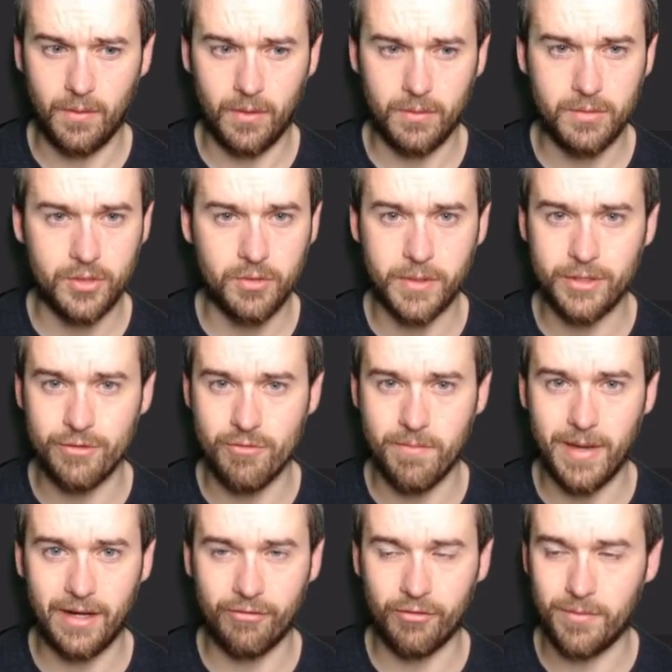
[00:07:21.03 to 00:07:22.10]
We should be doing
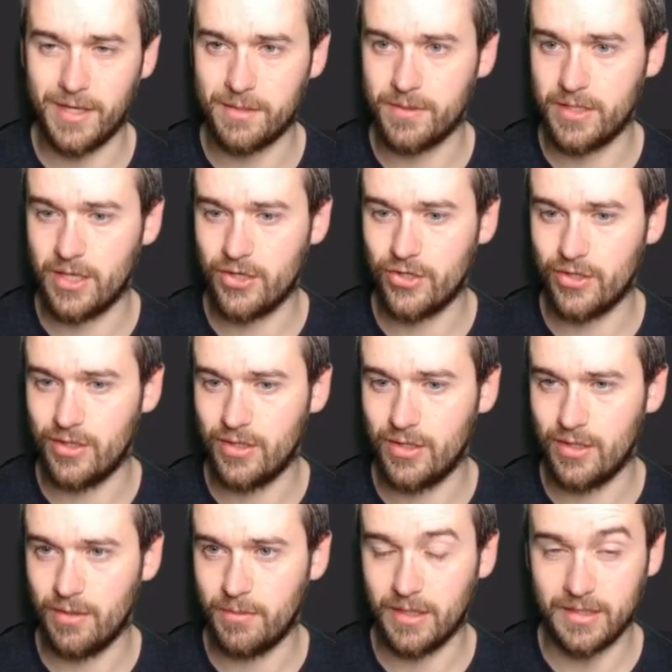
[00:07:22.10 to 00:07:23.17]
better from this position.
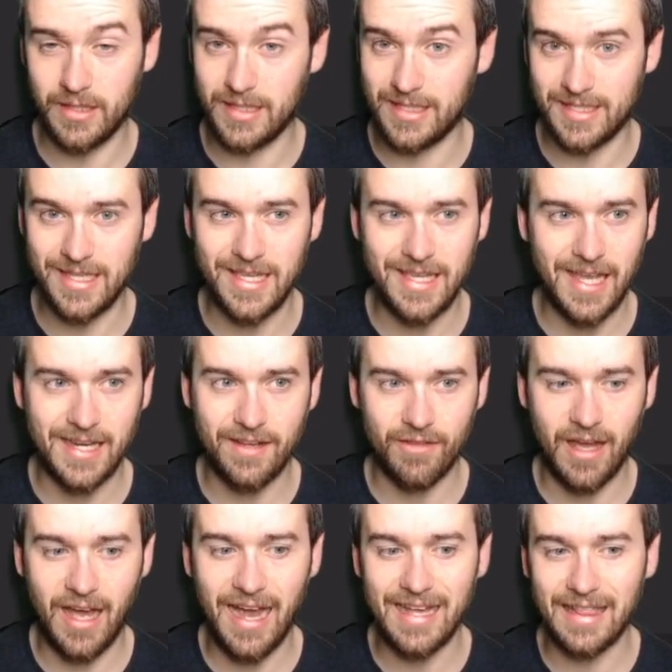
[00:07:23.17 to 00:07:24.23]
I mean, I didn't see any of the
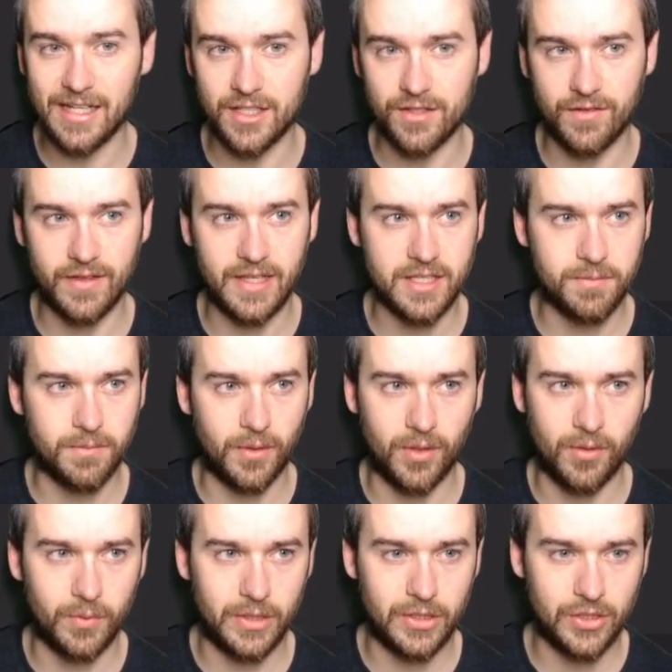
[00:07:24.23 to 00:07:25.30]
highlights for these,
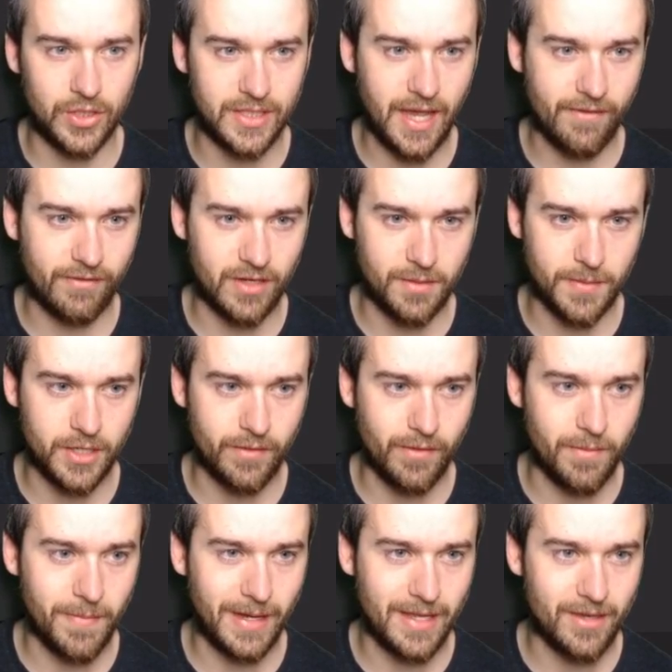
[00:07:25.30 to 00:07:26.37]
but we should definitely be
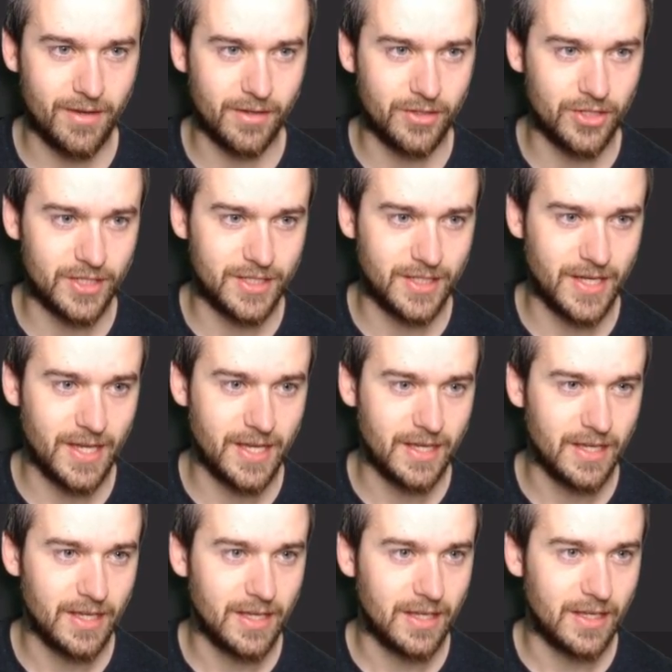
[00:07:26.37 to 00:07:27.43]
doing better. You can just see
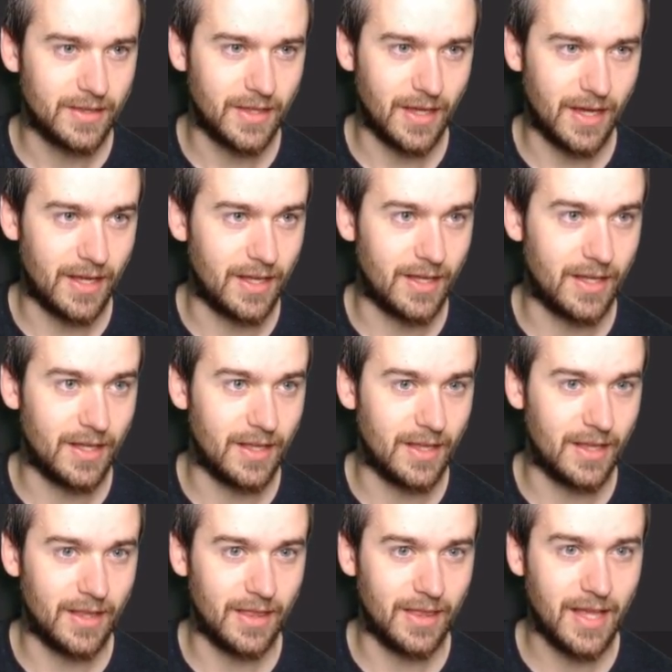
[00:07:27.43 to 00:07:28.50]
that
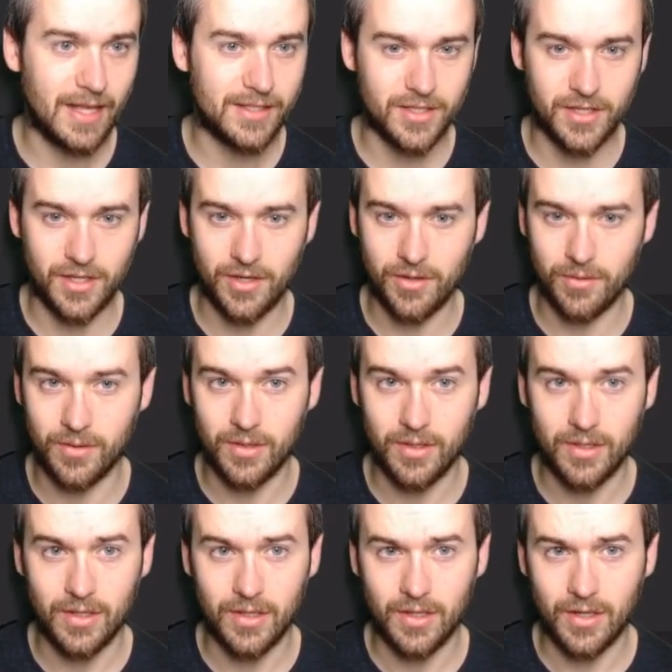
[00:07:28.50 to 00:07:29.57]
Lazio
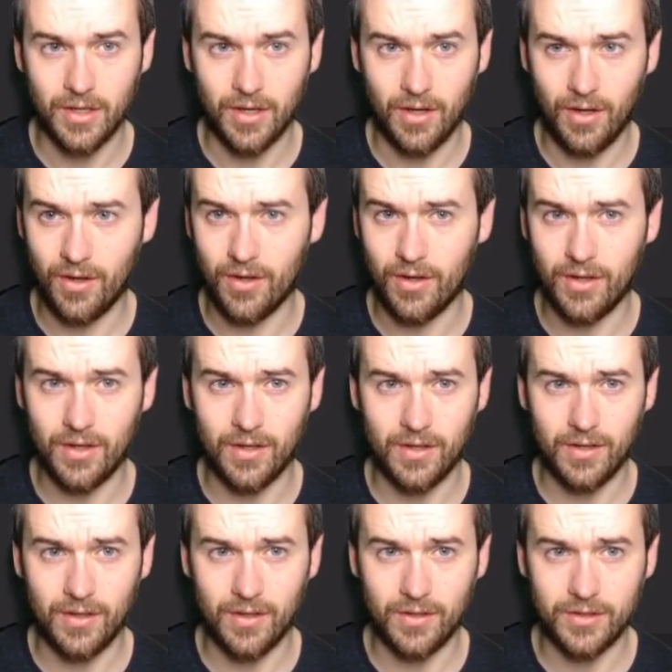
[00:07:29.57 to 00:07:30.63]
are
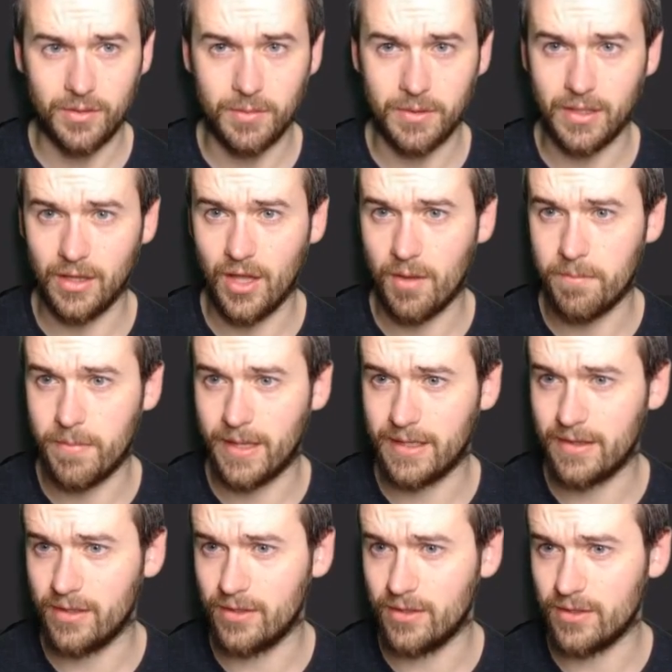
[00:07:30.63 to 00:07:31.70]
doing a lot better
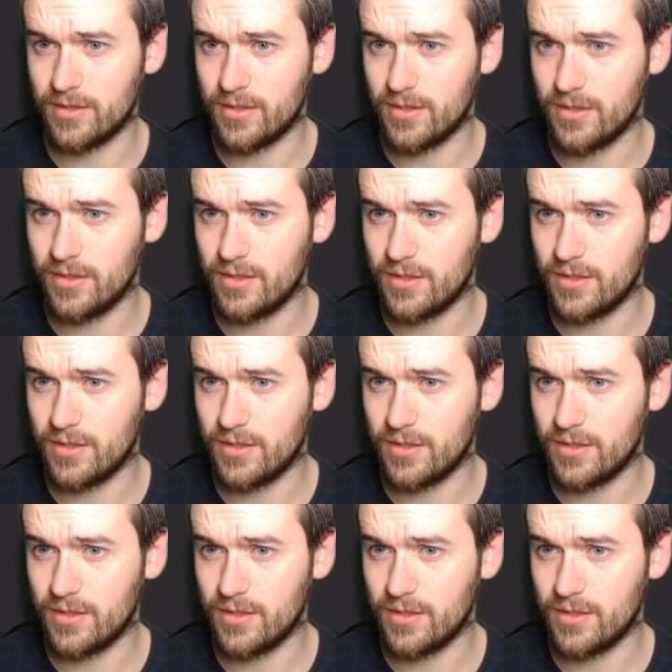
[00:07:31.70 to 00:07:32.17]
than us.